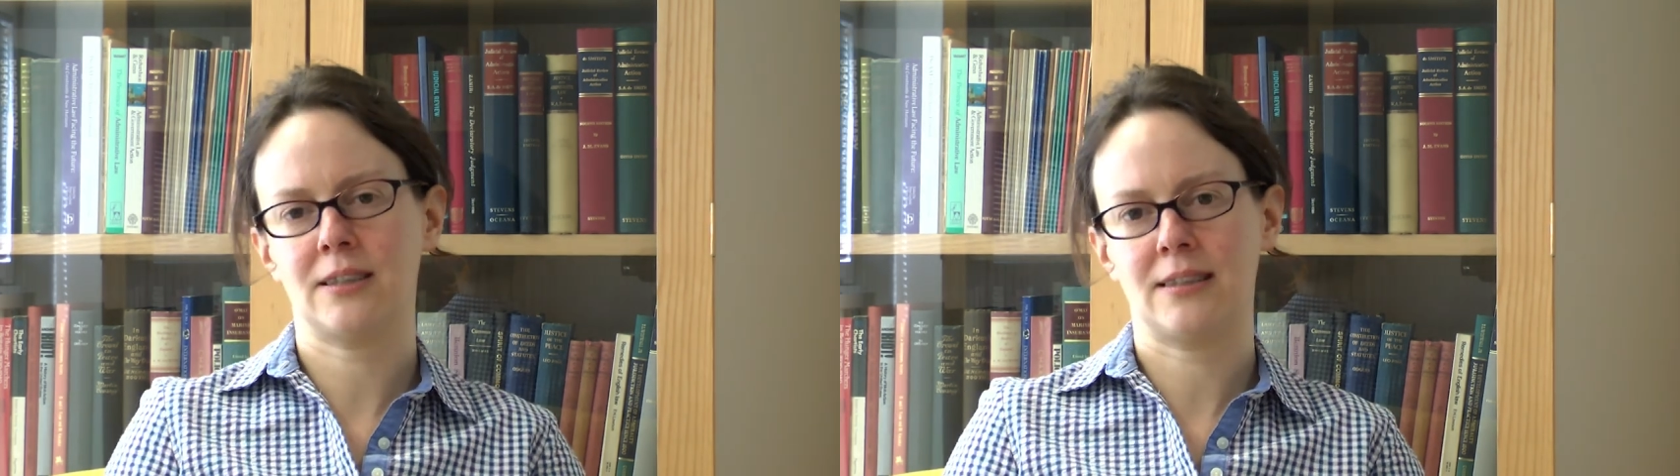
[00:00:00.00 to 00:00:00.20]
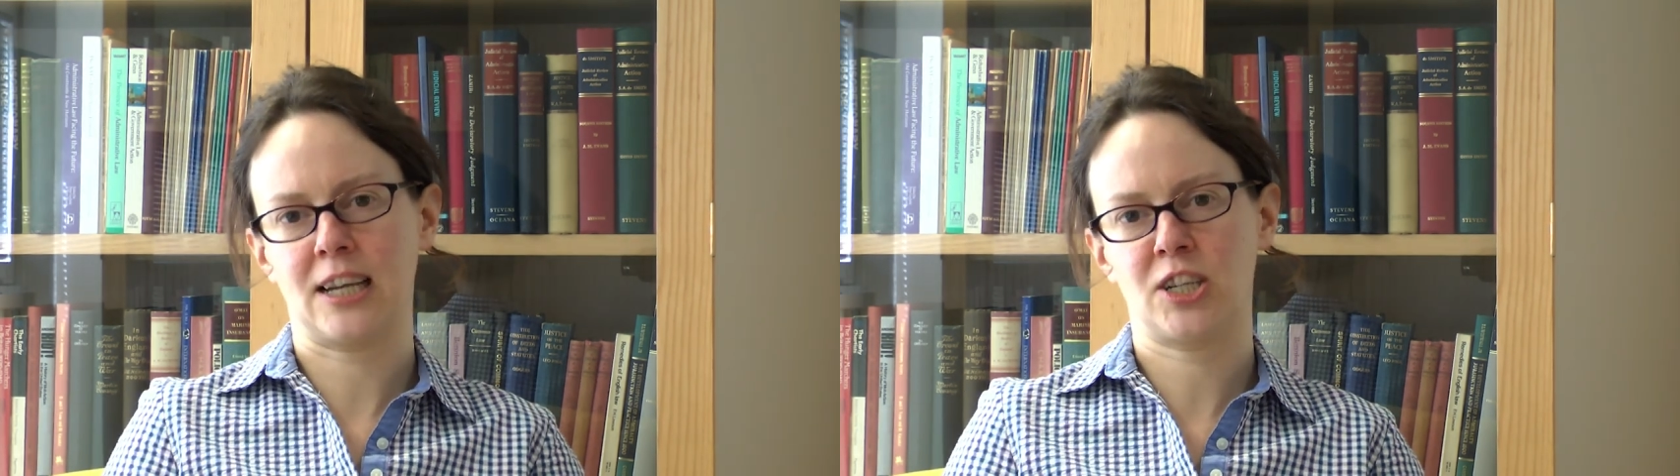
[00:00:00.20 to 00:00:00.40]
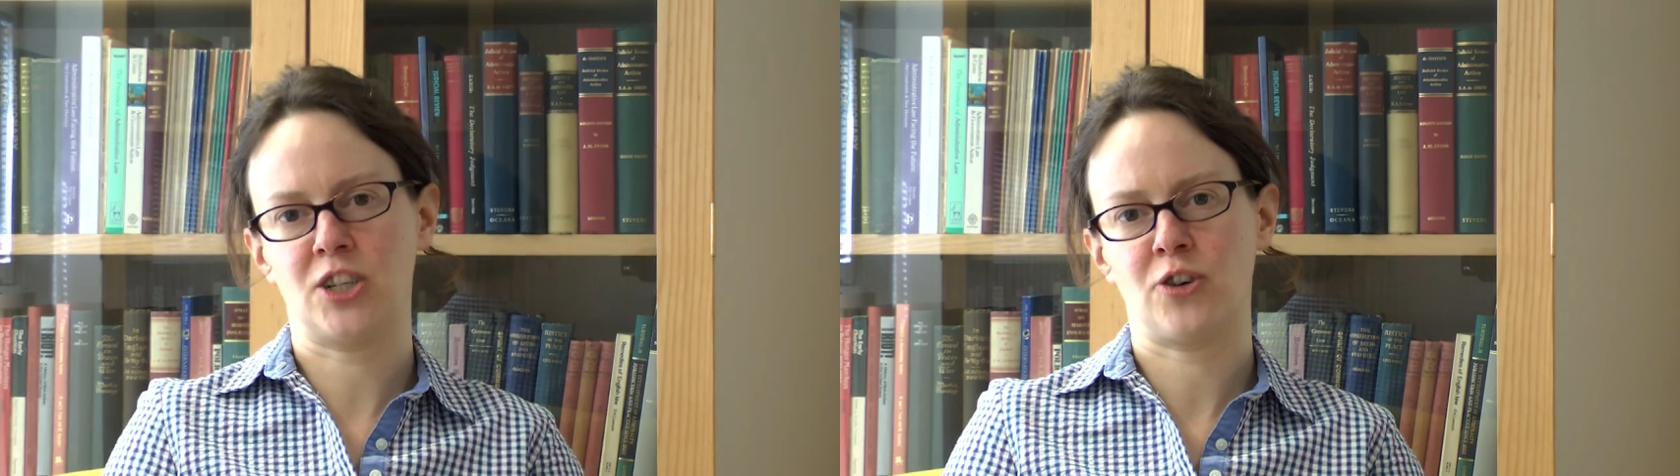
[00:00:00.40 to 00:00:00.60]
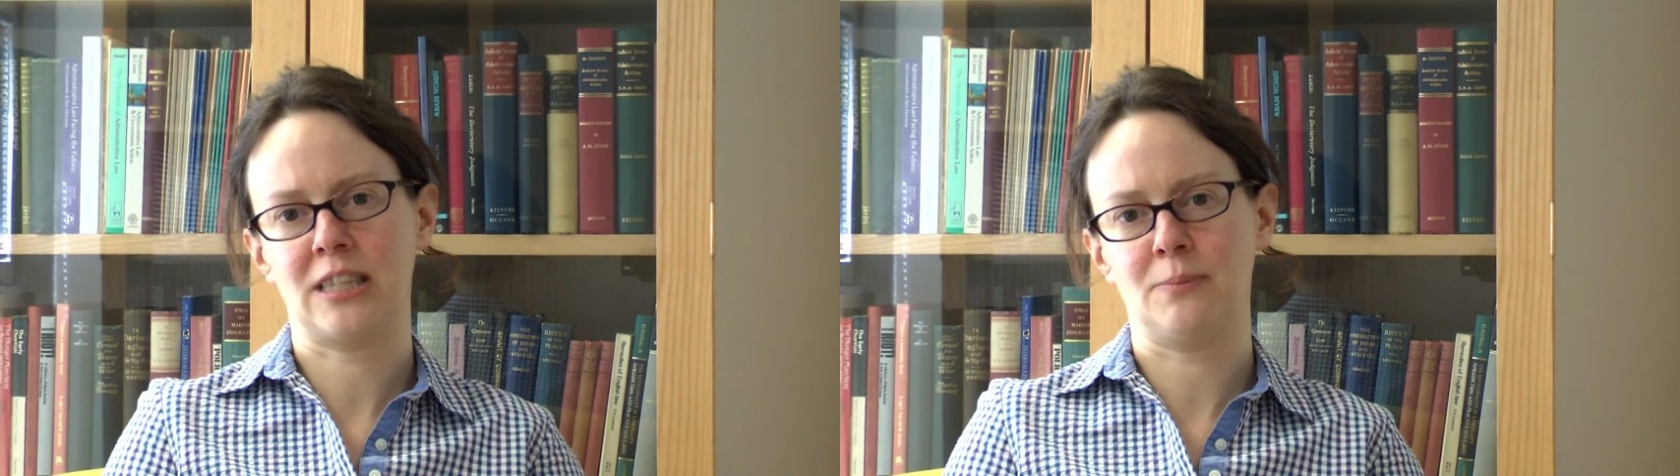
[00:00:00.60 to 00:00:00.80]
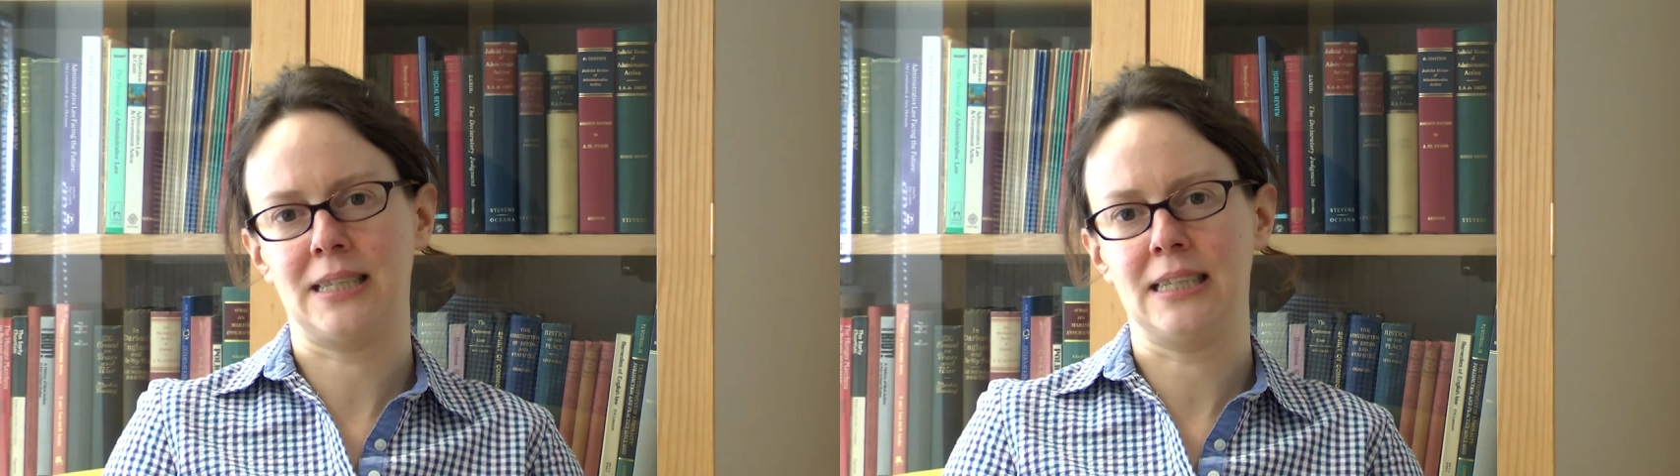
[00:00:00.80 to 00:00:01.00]
sexually
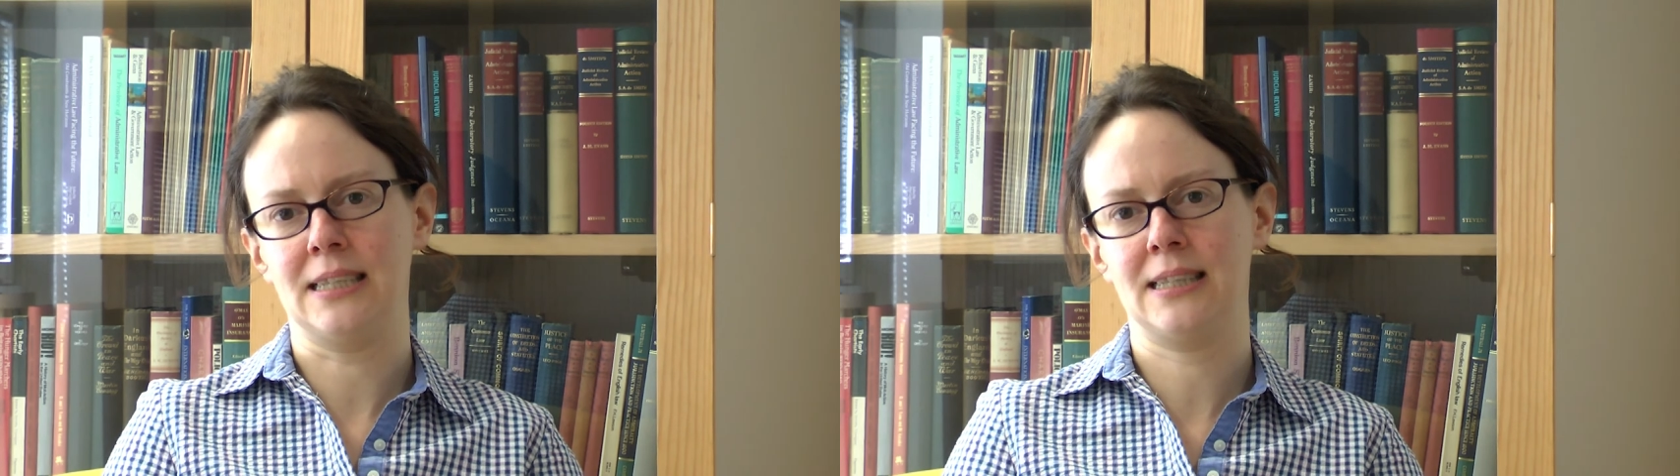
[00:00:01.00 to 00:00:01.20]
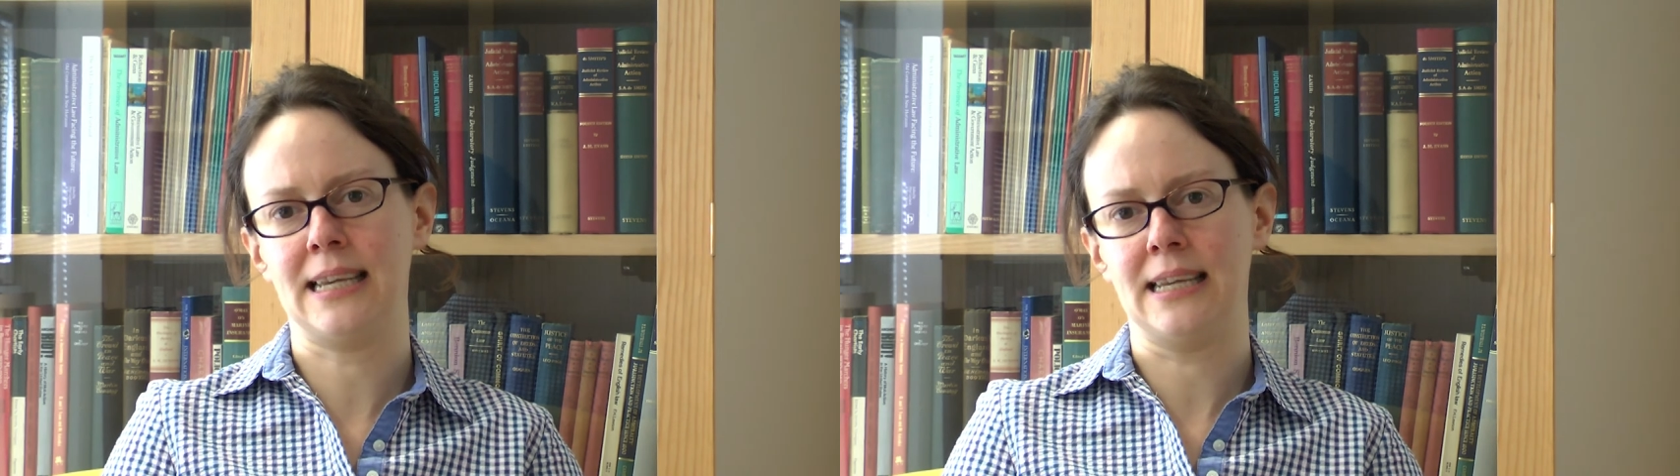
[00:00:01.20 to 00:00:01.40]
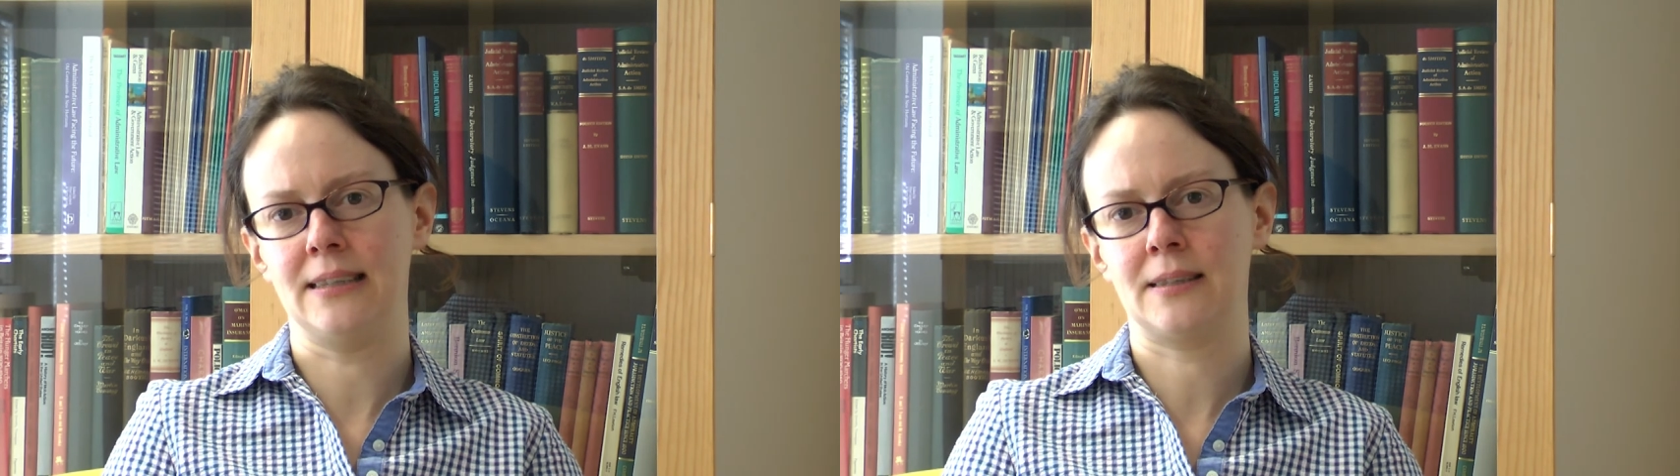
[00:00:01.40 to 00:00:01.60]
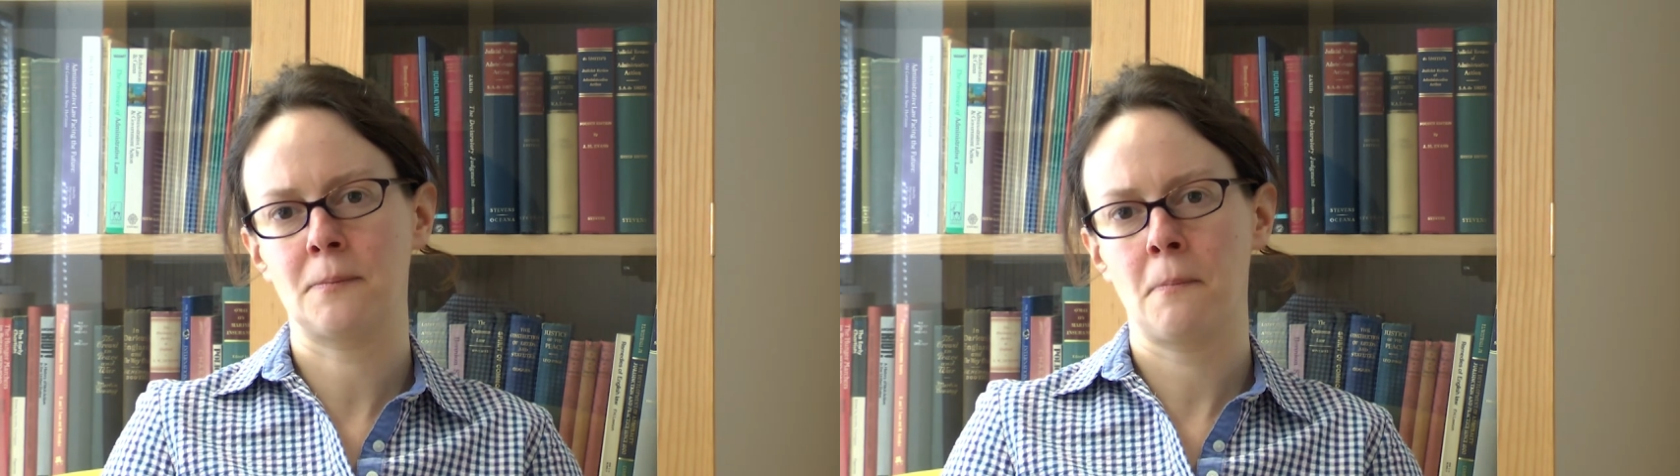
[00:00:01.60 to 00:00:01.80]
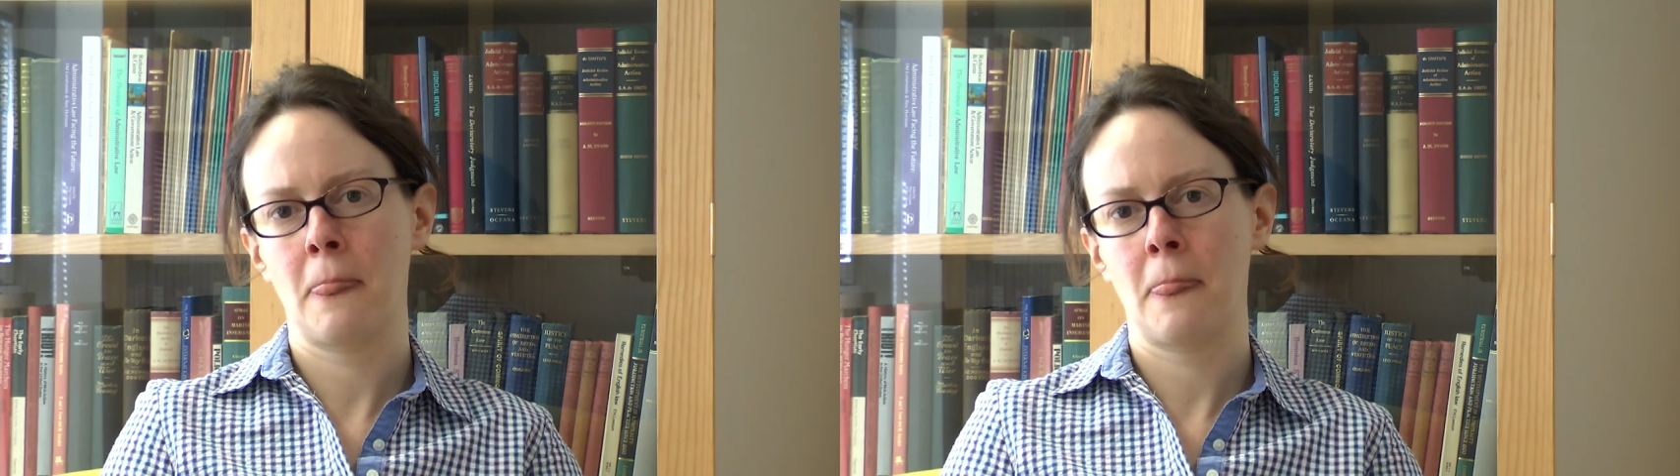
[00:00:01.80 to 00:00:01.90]
transmitted disease.